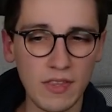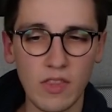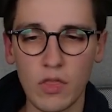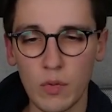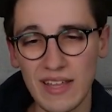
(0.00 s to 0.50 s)
did
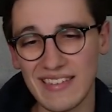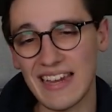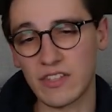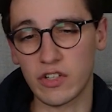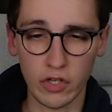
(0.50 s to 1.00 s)
the threat
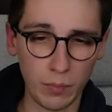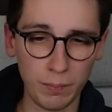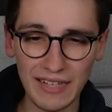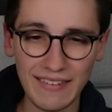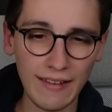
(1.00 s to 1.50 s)
actor
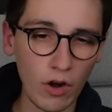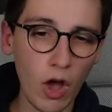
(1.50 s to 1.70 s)
complete their